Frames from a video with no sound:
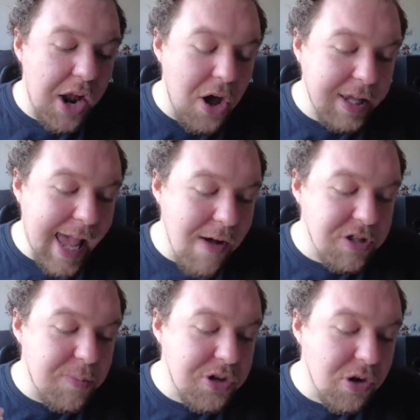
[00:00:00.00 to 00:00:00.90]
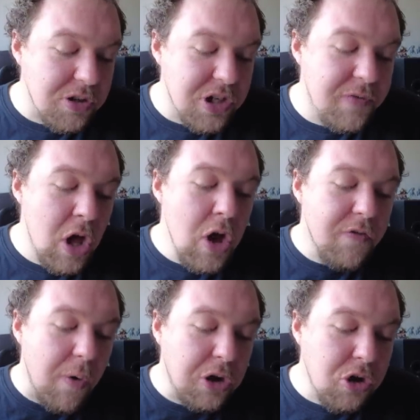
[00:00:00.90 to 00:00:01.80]
and are counterproductive
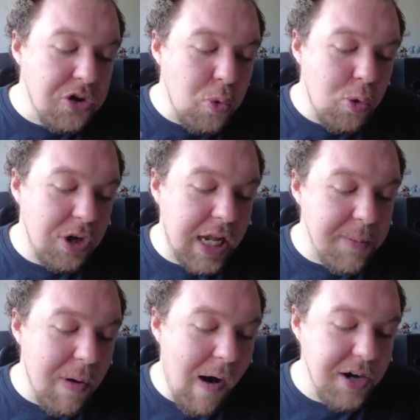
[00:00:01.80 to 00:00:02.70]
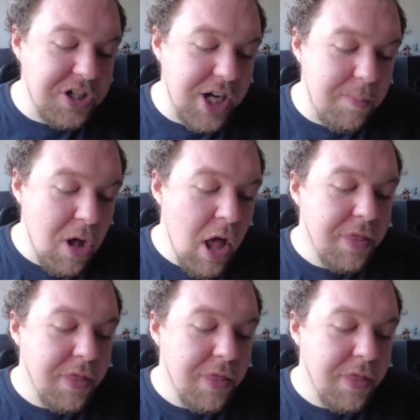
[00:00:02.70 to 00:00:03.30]
for a good working partnership.